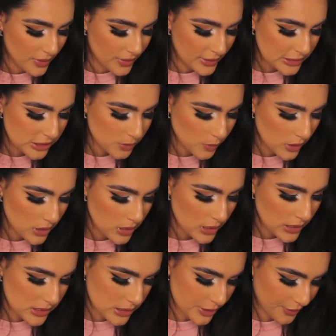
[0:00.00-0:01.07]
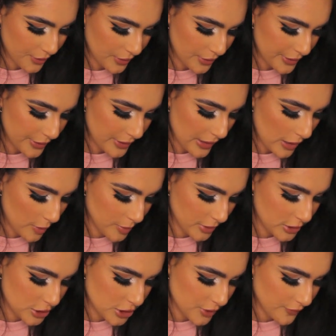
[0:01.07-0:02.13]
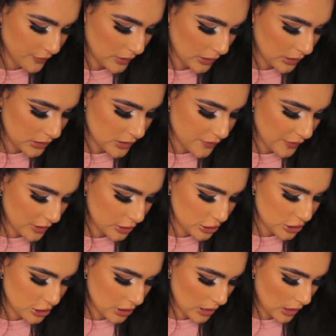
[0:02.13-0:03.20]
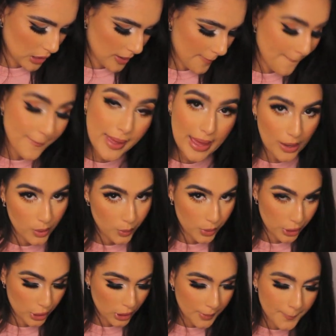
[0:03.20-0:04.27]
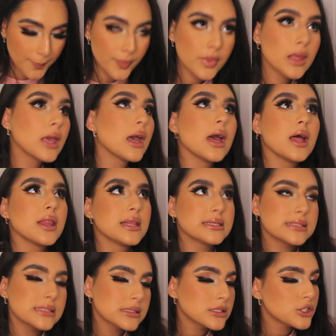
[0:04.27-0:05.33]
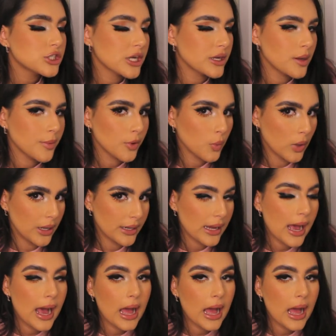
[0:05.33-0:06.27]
This one is her Airbrush Flawless Finishing Powder. This is in the shade number 1.